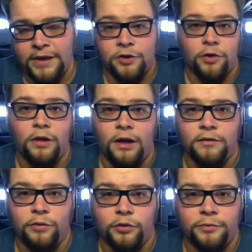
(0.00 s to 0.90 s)
And you're a law
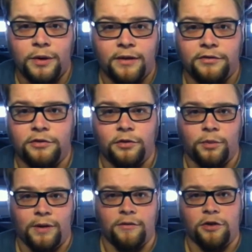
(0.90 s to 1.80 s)
enforcement officer or
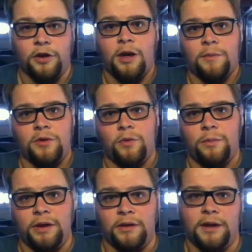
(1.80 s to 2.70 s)
whatever, and you come into a
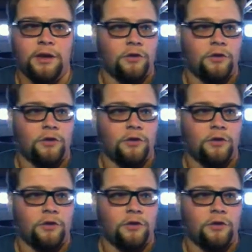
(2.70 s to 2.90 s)
building,